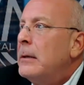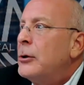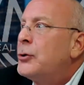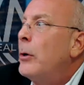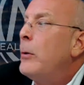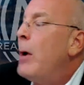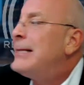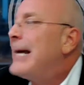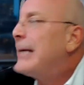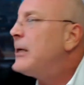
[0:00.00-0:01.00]
There's 3
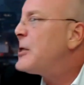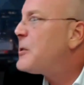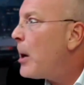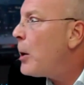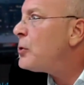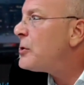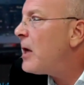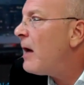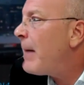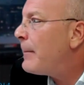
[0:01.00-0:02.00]
ways I can dispose
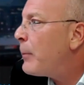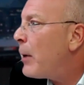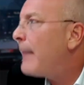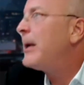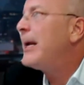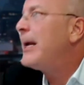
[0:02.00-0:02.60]
of my property.